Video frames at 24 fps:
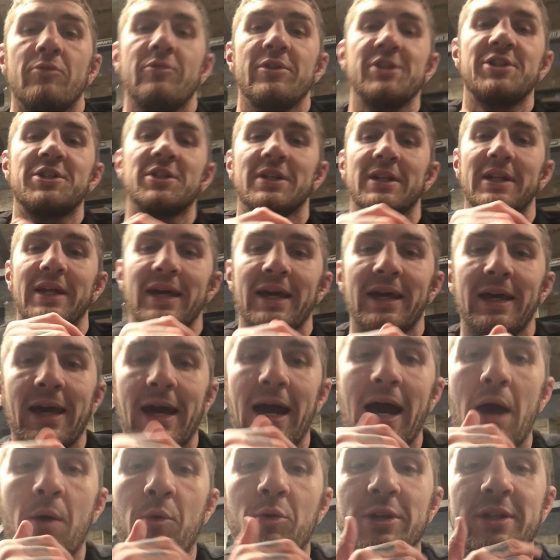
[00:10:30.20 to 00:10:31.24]
originally,
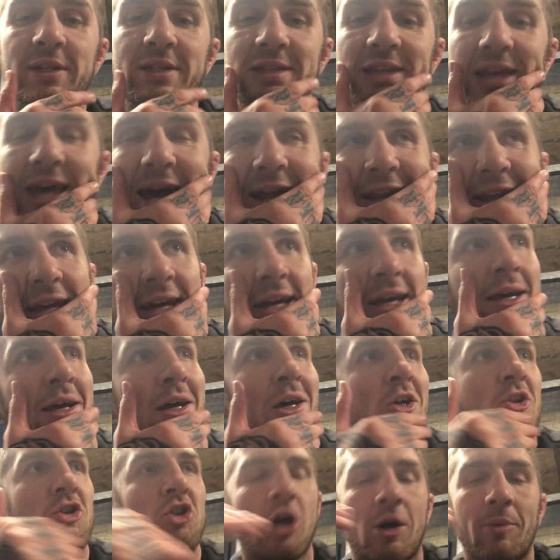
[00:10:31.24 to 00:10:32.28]
I would have said
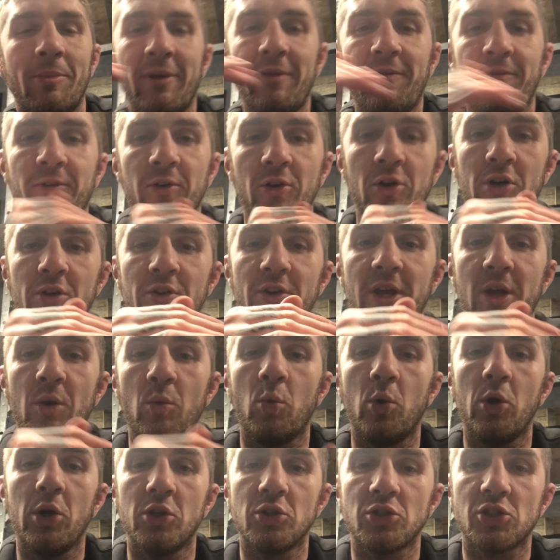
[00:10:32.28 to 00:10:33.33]
Tommy Fury
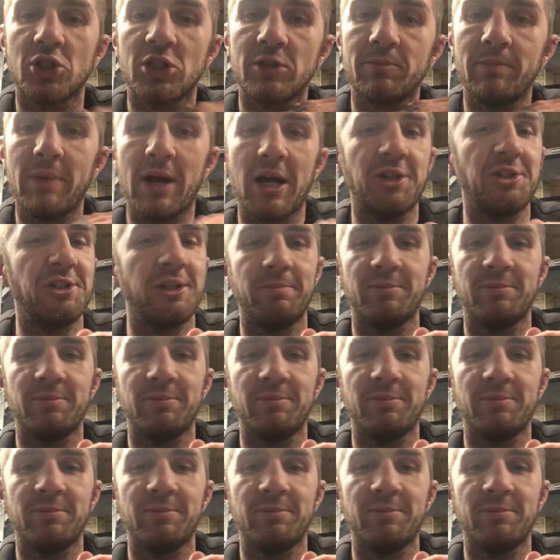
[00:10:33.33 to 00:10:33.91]
will smash